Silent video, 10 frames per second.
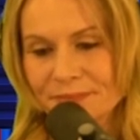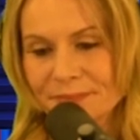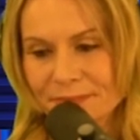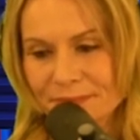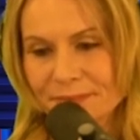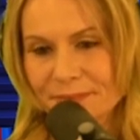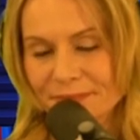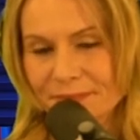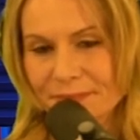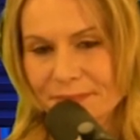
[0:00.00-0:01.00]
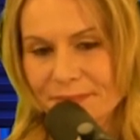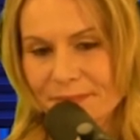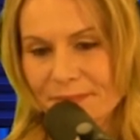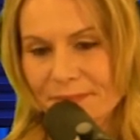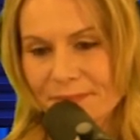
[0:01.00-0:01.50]

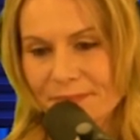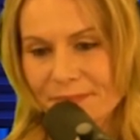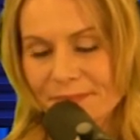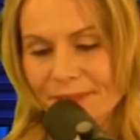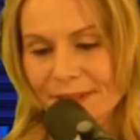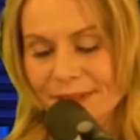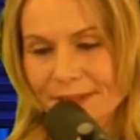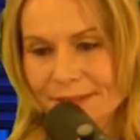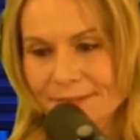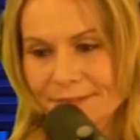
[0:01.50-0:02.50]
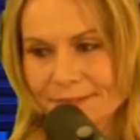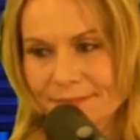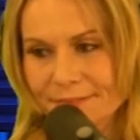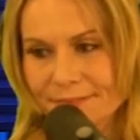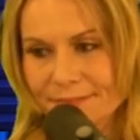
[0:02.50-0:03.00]

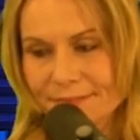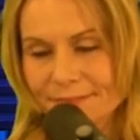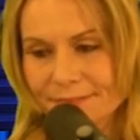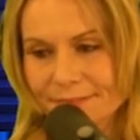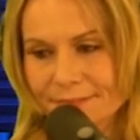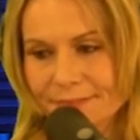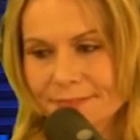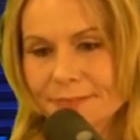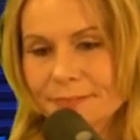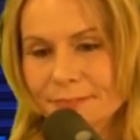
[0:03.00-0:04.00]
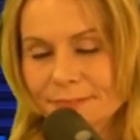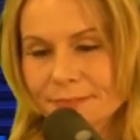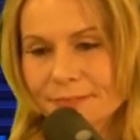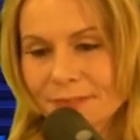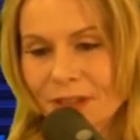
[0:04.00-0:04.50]

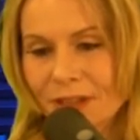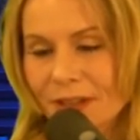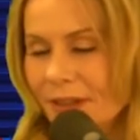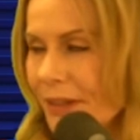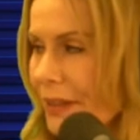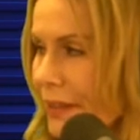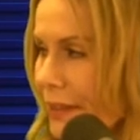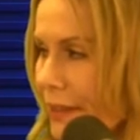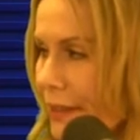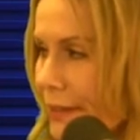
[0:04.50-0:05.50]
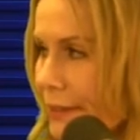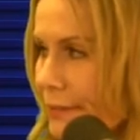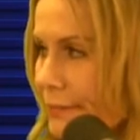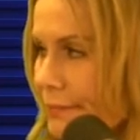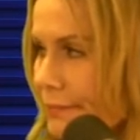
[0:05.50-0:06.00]

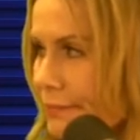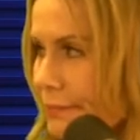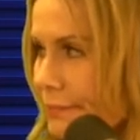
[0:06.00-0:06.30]
[no speech]